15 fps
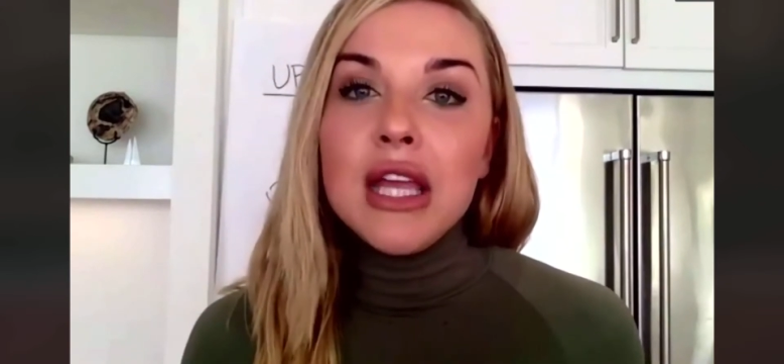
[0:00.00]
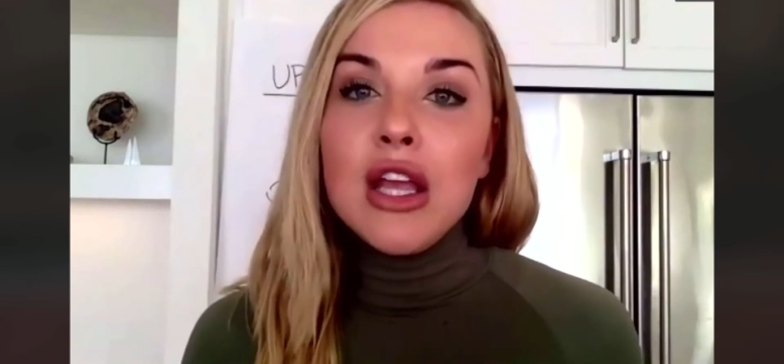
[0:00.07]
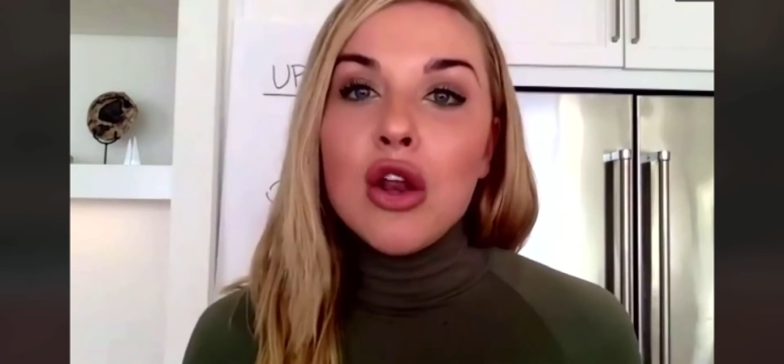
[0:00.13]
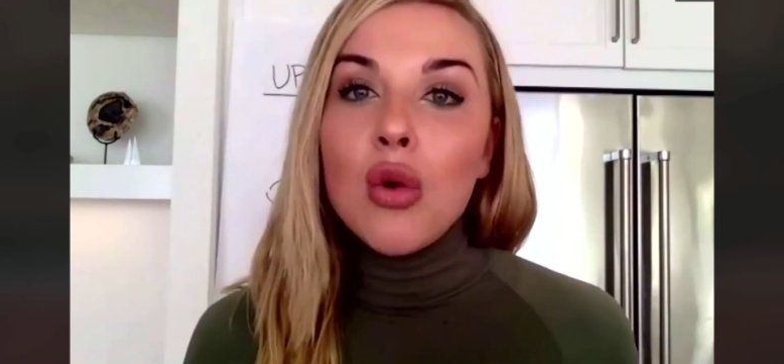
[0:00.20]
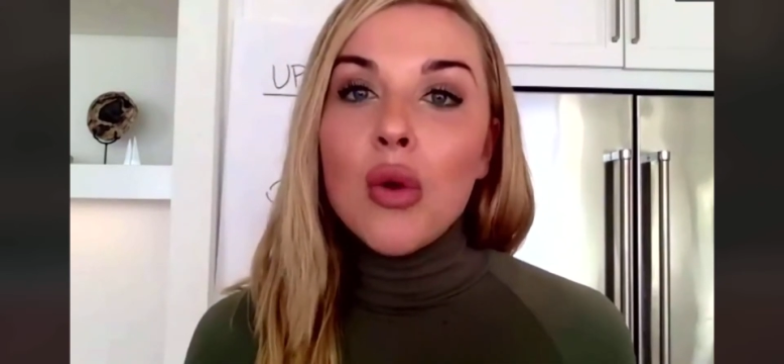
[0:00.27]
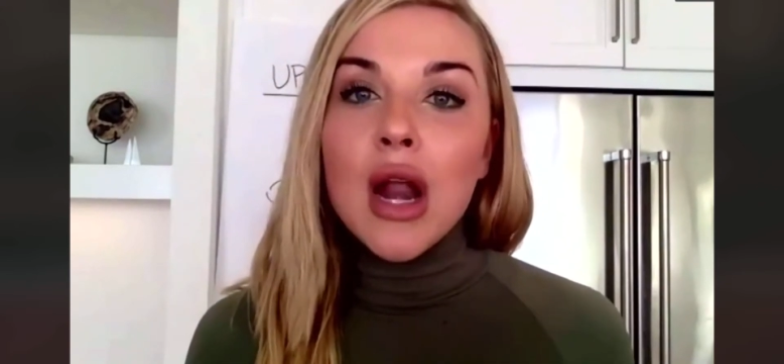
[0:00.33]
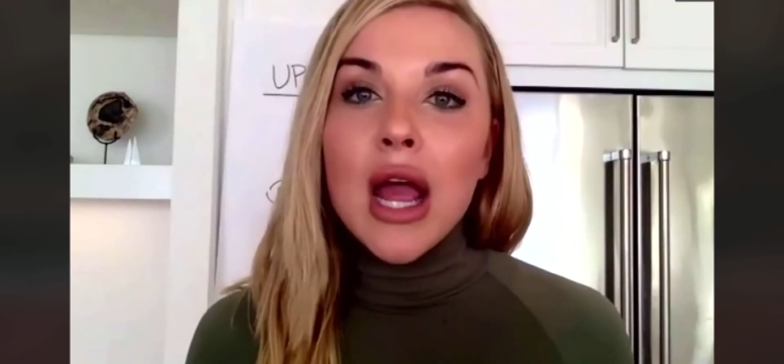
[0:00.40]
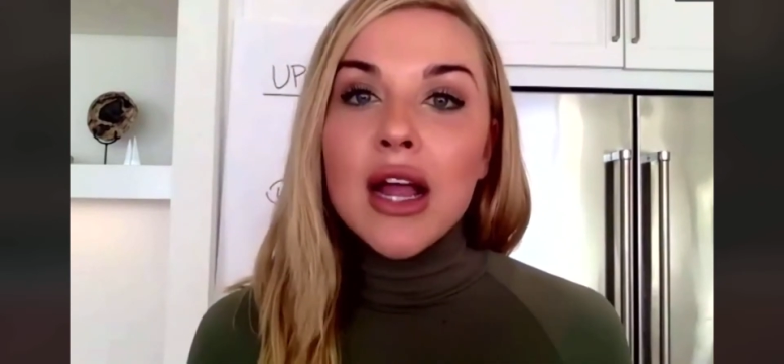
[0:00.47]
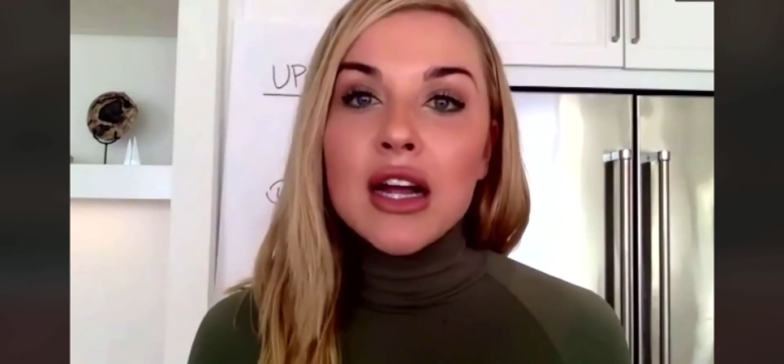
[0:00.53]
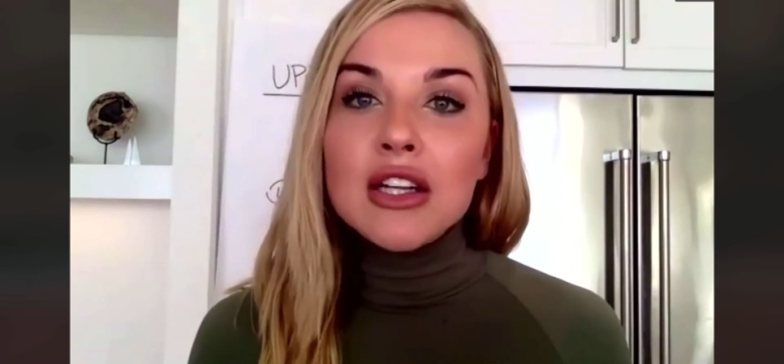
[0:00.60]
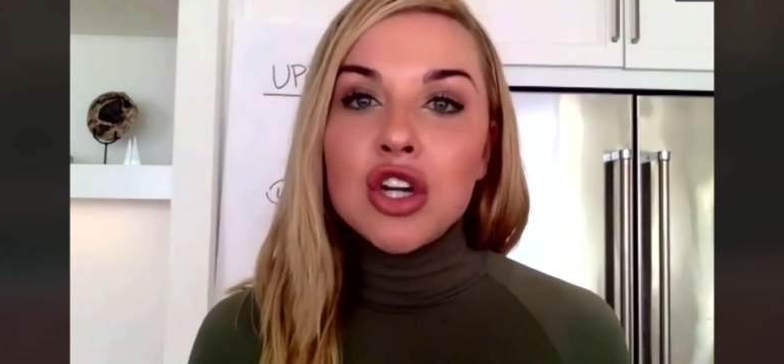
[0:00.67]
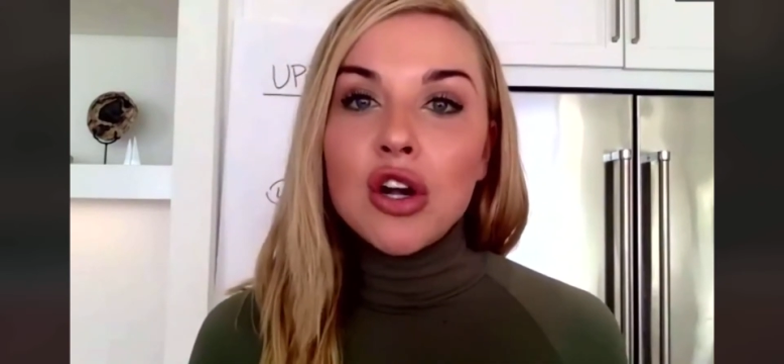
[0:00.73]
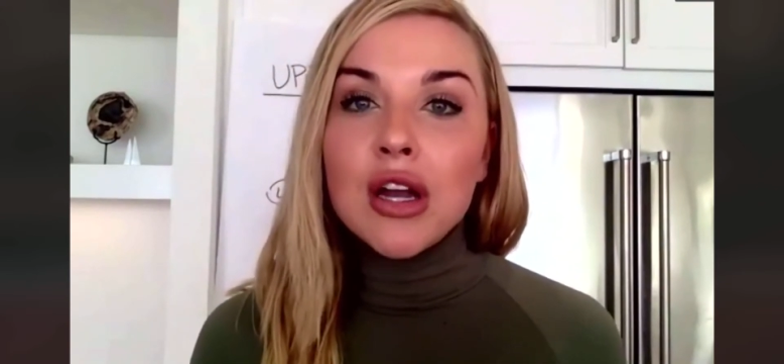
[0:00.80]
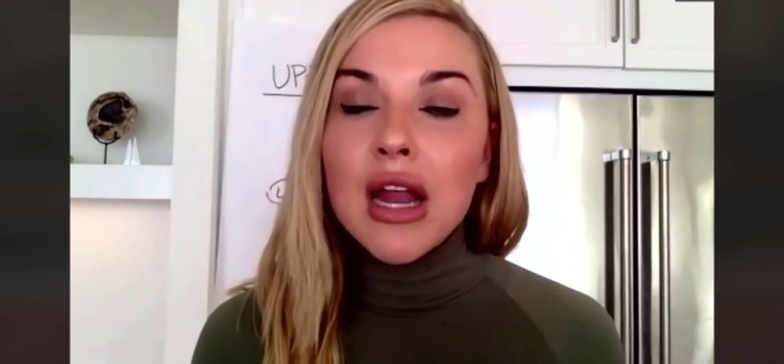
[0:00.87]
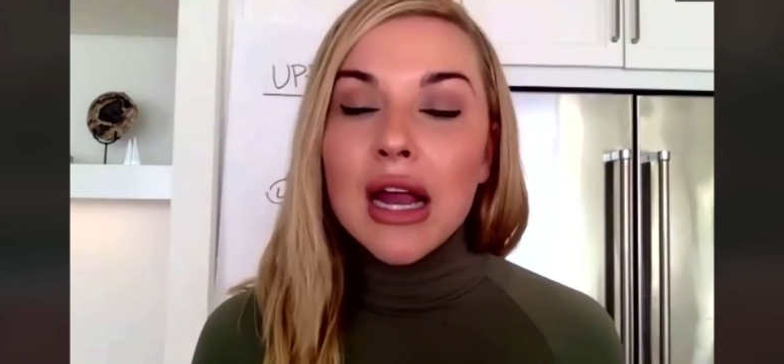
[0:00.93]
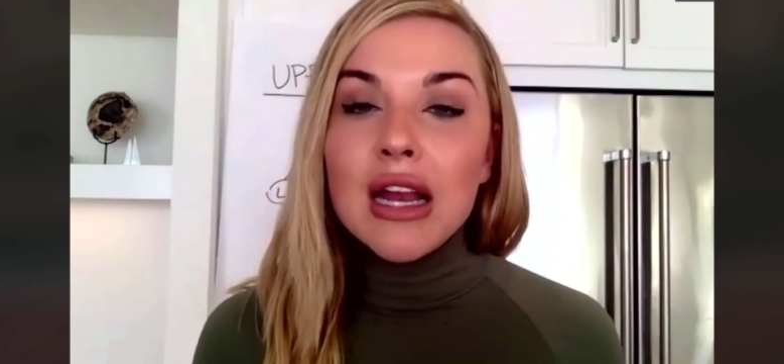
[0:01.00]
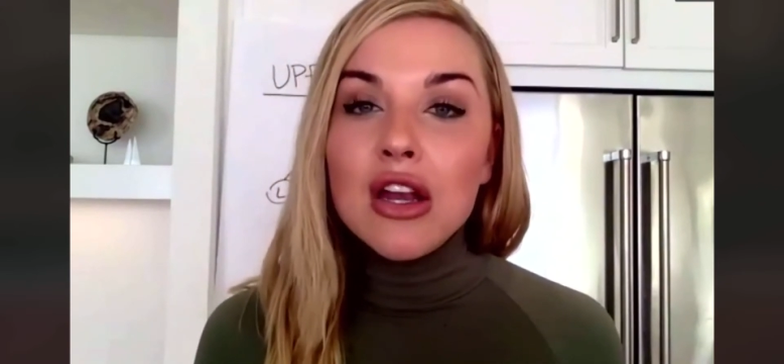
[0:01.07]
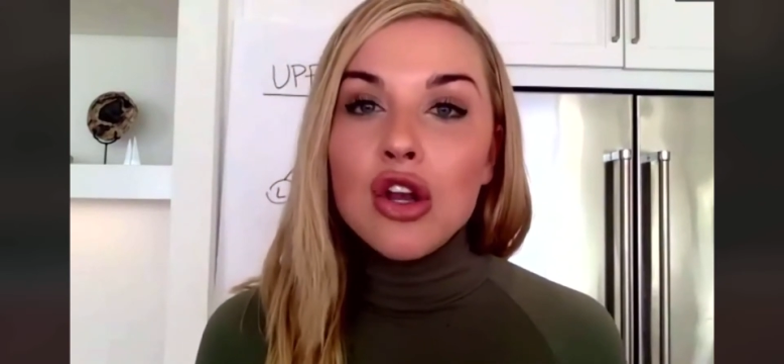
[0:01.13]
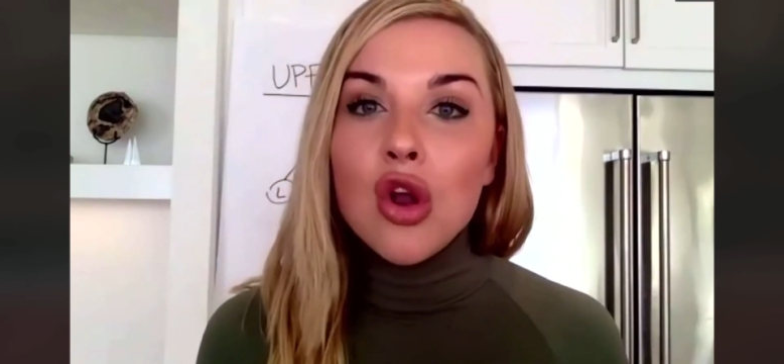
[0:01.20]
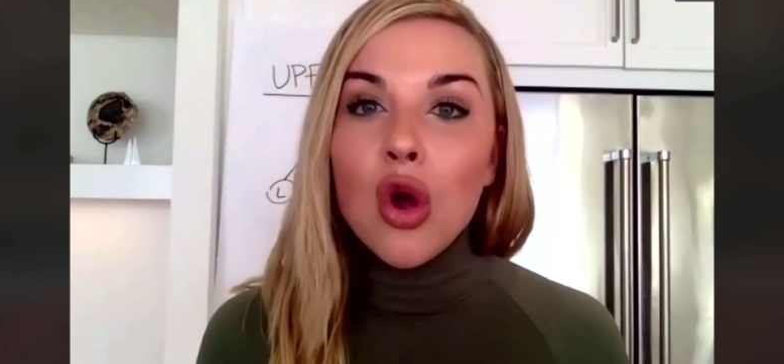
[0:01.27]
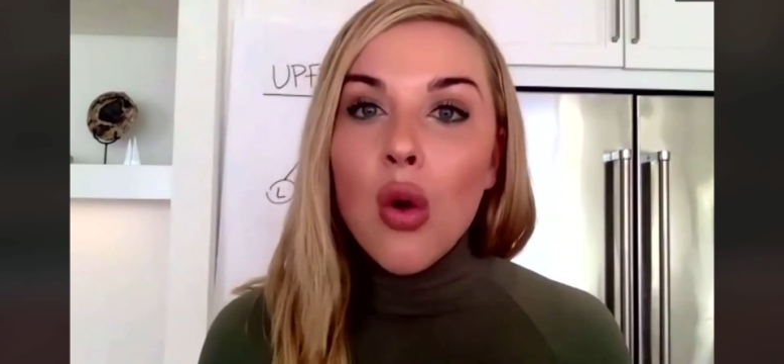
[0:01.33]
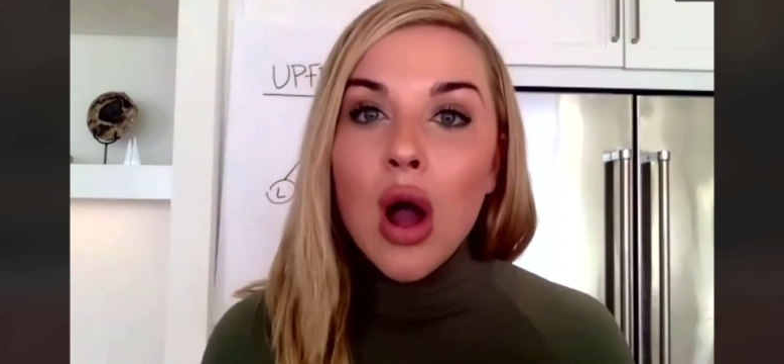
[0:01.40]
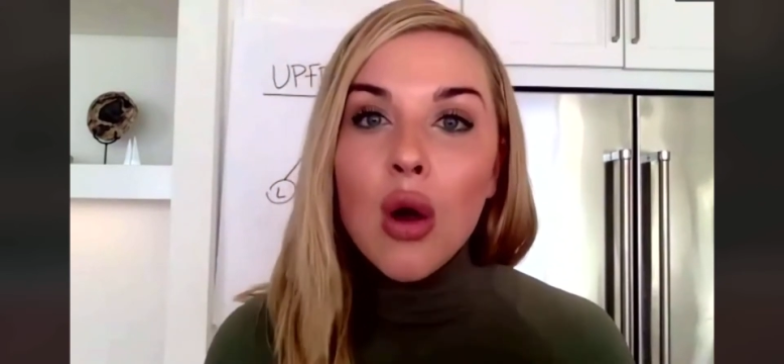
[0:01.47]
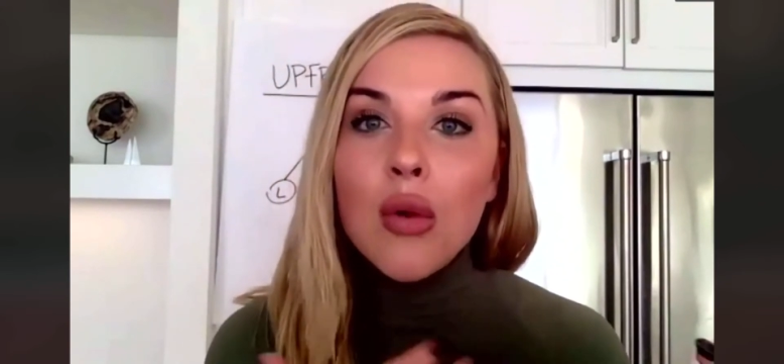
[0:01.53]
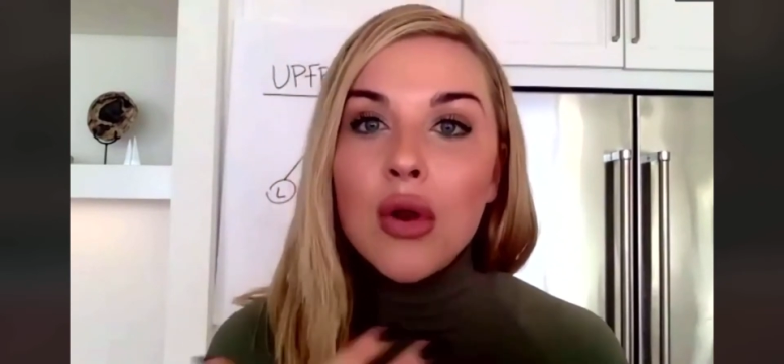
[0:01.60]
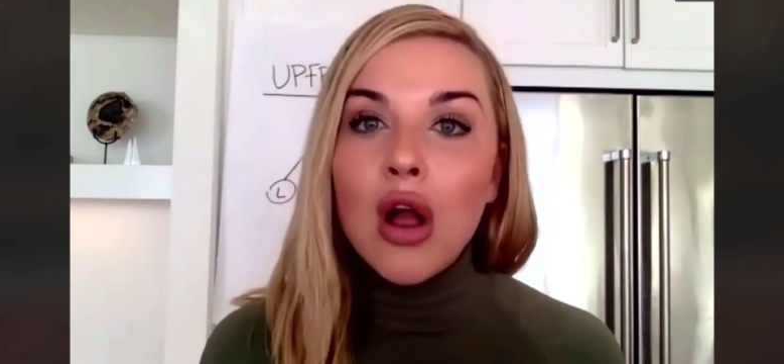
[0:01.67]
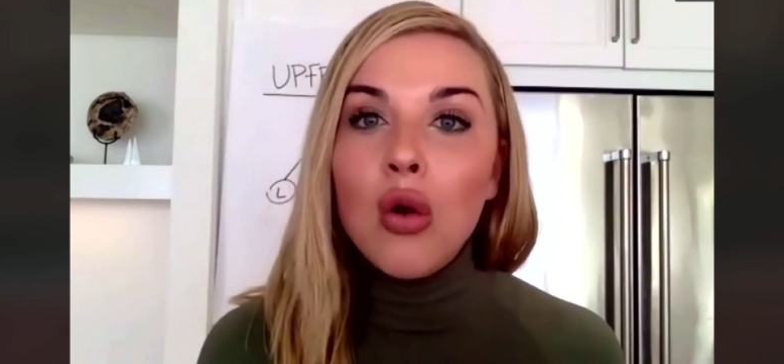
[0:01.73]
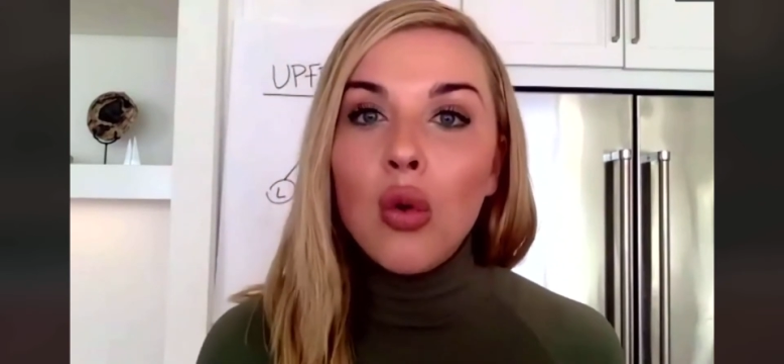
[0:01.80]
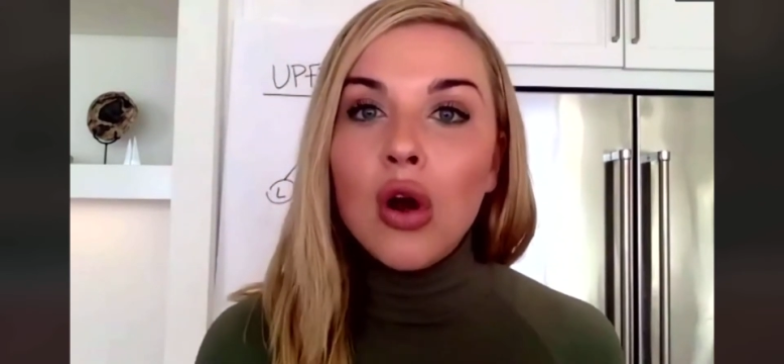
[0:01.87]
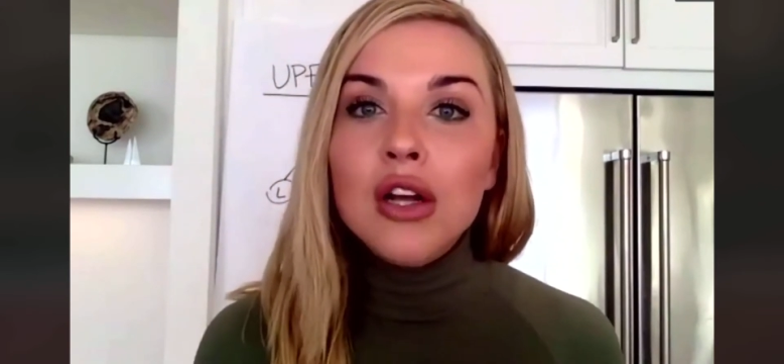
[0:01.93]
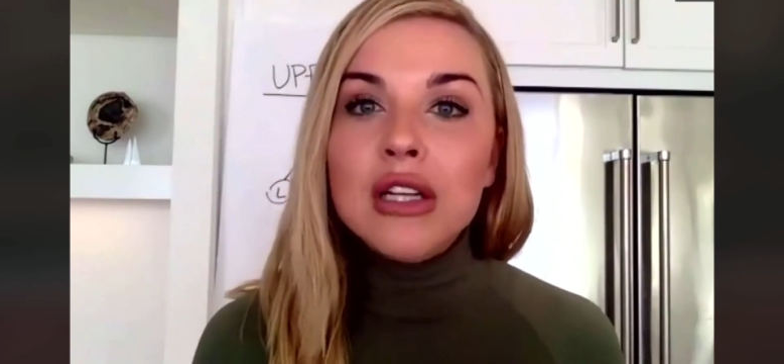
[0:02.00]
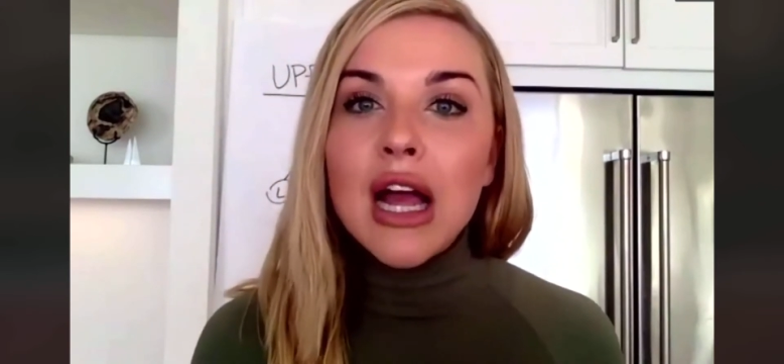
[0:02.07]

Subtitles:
you know, when I got started, I didn't know how it all worked.